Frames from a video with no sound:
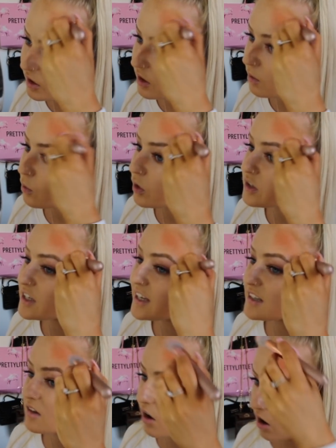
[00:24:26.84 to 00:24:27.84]
God, what
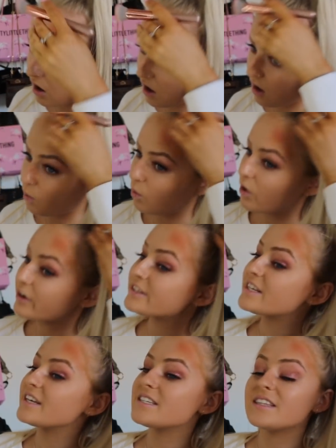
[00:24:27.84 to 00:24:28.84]
is
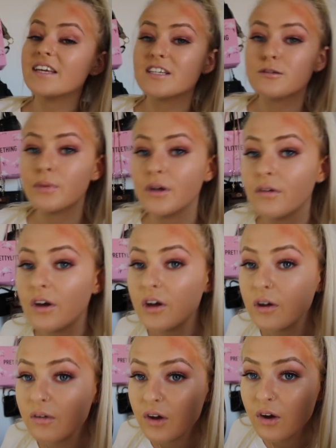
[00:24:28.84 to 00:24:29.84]
this,
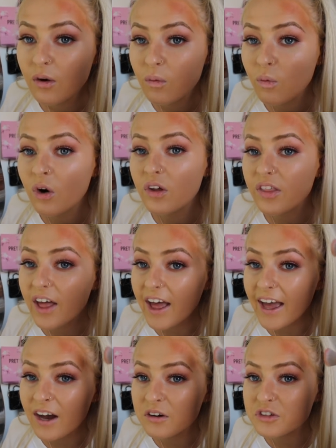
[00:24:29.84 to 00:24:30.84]
Boohoo? What the
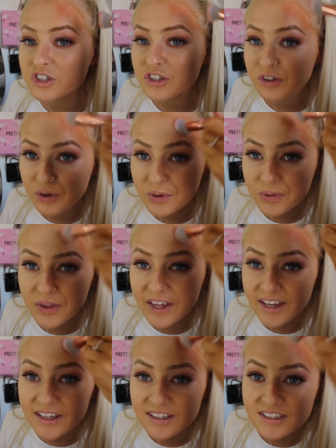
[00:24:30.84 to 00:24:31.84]
hell do you call
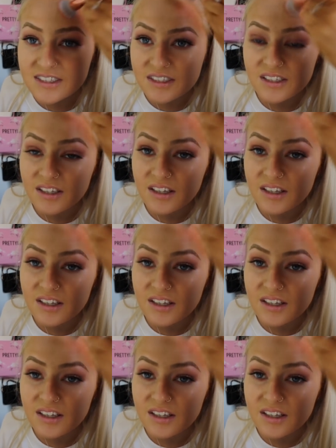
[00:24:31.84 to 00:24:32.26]
this?